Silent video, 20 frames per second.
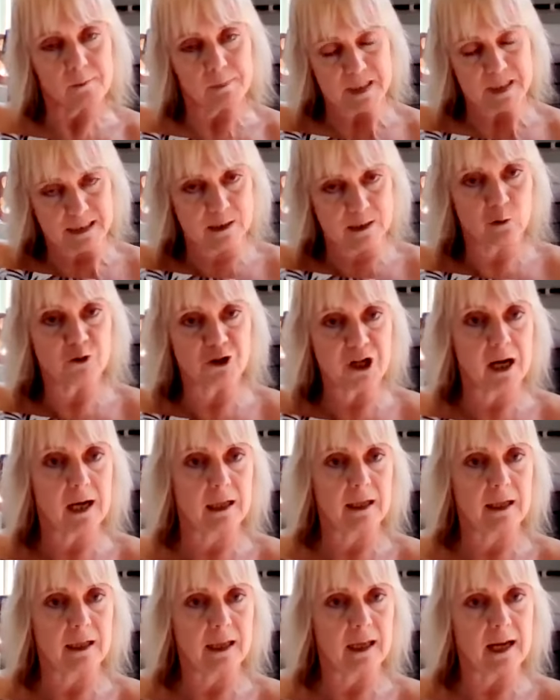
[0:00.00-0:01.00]
but still
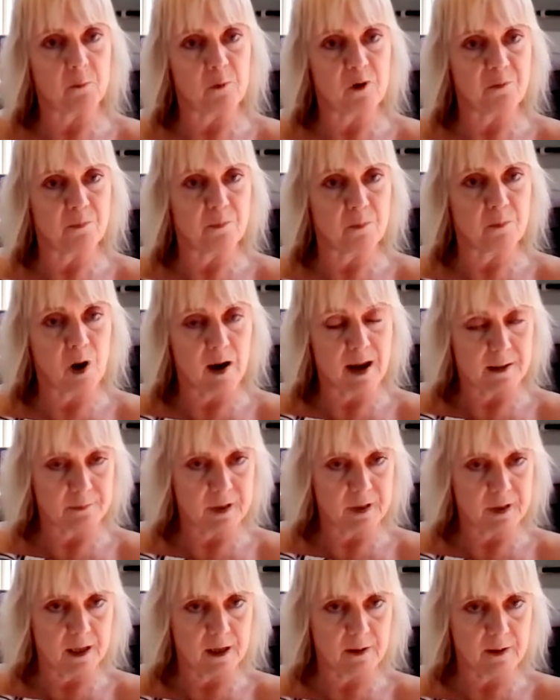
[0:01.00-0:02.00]
juggling a little with my
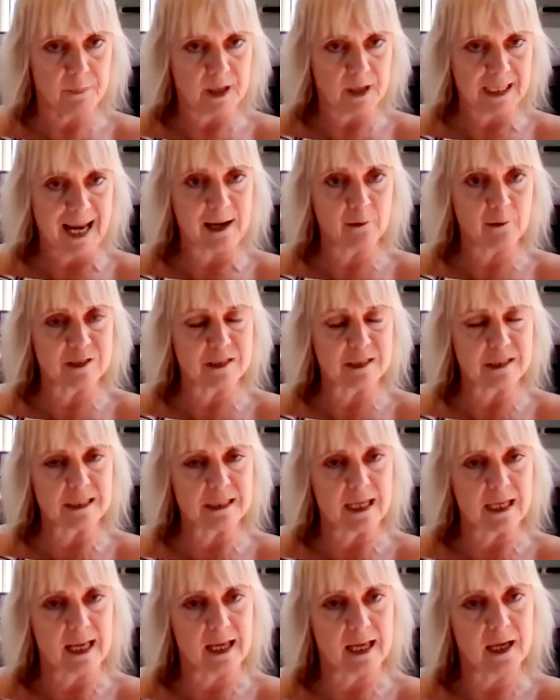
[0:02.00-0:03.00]

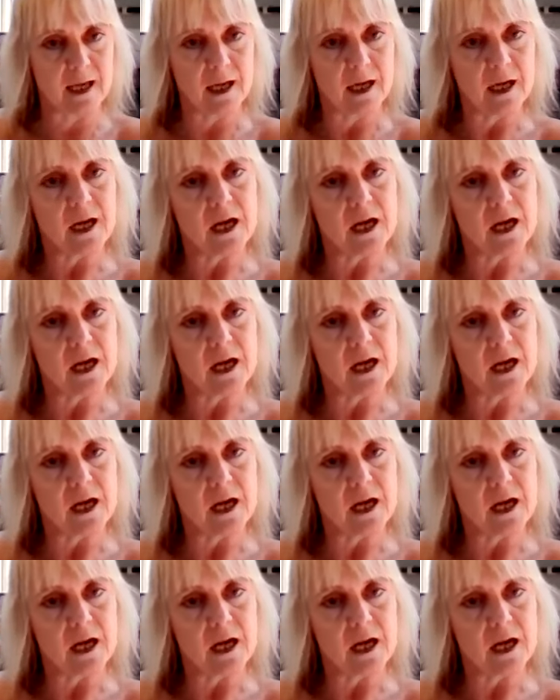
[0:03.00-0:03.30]
accountancy.